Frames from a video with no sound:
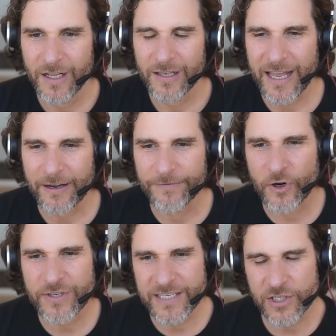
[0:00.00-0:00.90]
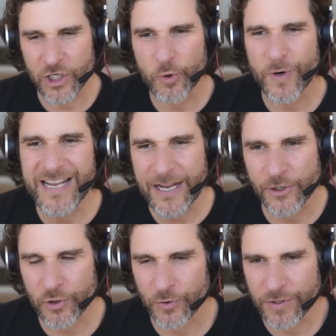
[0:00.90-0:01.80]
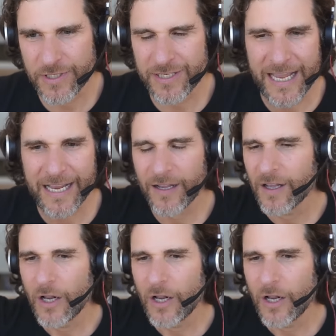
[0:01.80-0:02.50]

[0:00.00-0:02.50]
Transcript: like versus the credentials like